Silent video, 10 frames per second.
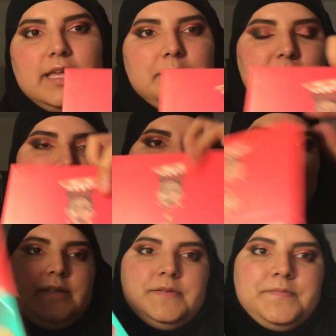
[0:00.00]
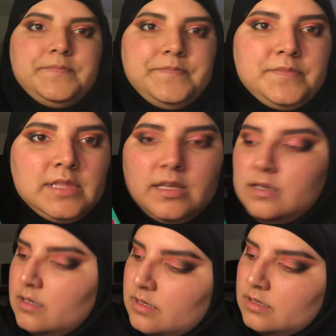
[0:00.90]
Iman,
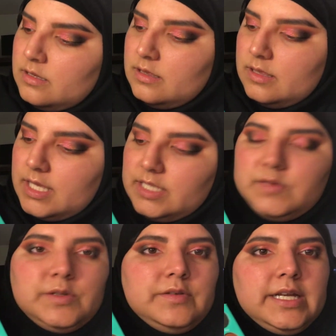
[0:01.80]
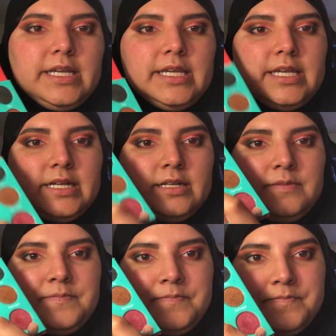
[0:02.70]
this one right here,
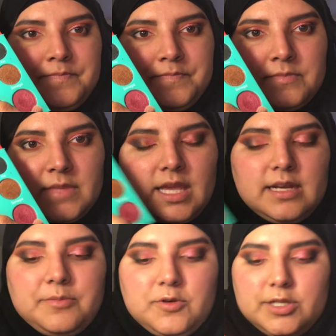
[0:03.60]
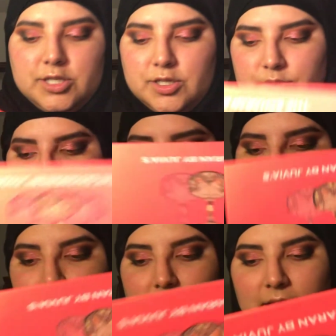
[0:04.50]
and I'm going to use that
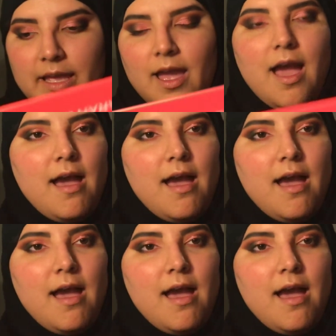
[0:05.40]
on my